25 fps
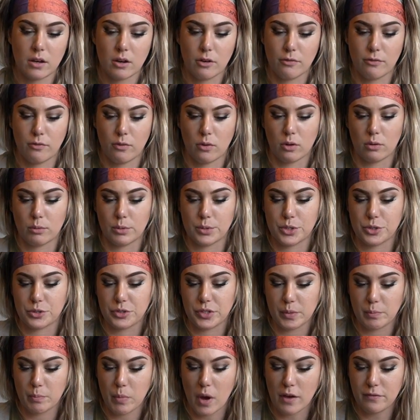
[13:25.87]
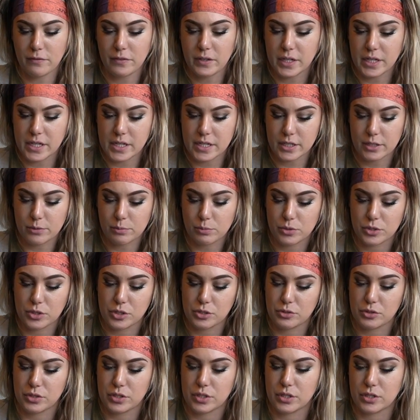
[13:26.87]
they're for reducing puffiness,
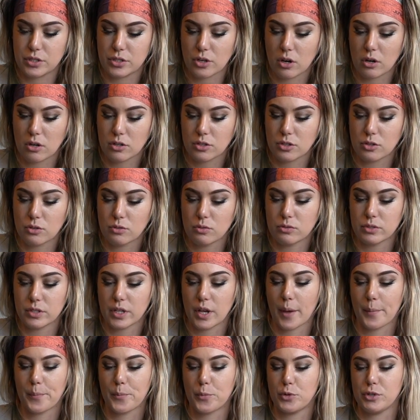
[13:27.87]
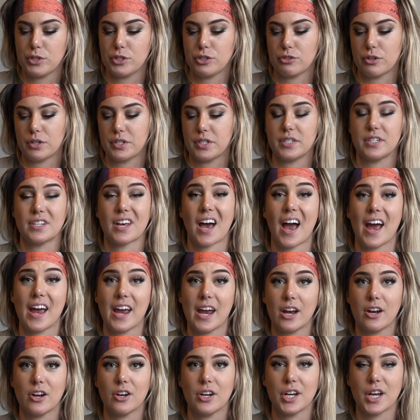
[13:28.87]
reduces dark circles, and moisturizes the
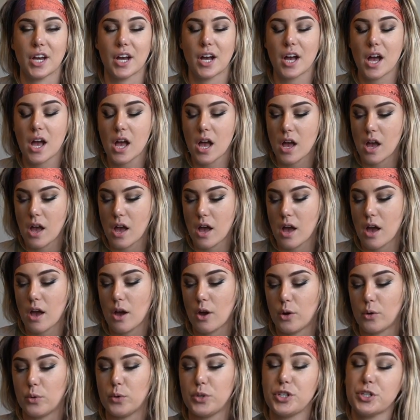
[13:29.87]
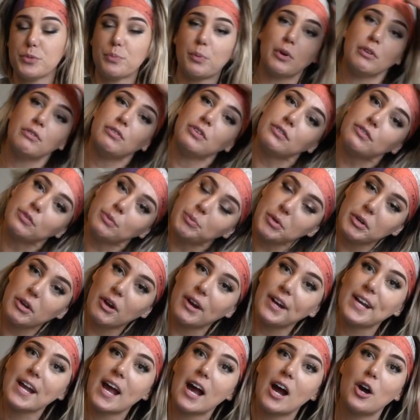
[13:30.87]
eye area. Which is perfect for me
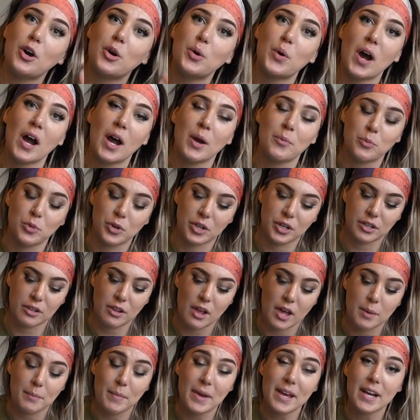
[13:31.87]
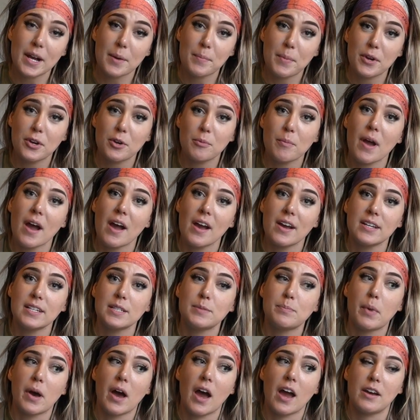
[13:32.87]
right now. I'm wearing a lot of makeup under my
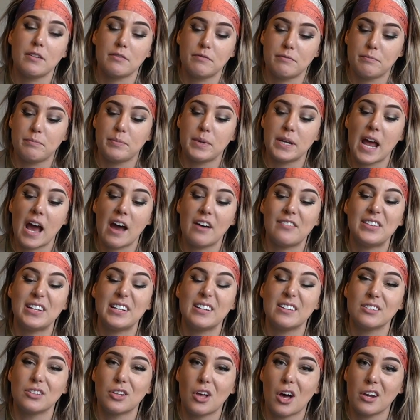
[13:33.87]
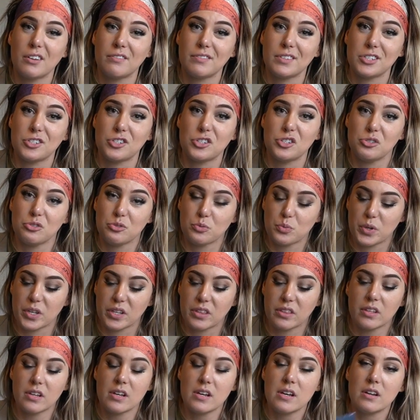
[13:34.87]
eyes, but I've been having a lot of issues
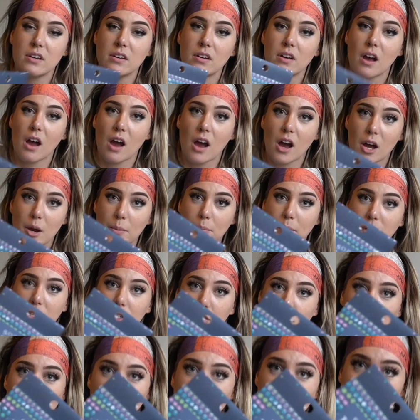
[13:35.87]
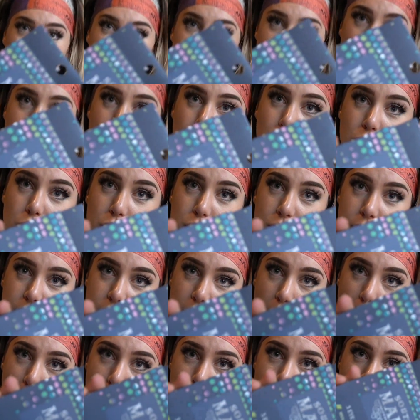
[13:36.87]
with dark
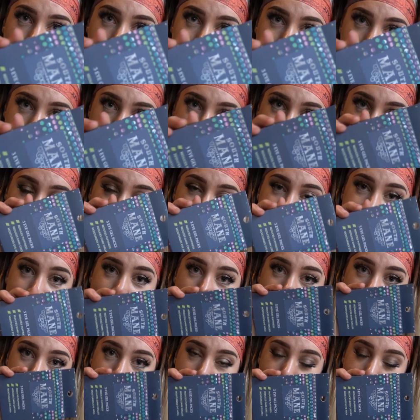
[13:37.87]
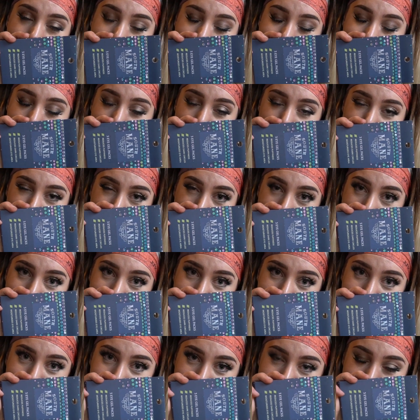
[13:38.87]
circles, puffiness, and eye
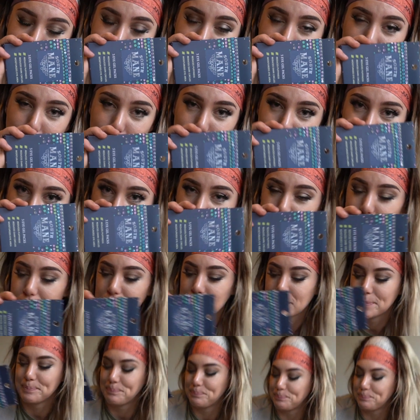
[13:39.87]
bags slash wrinkles.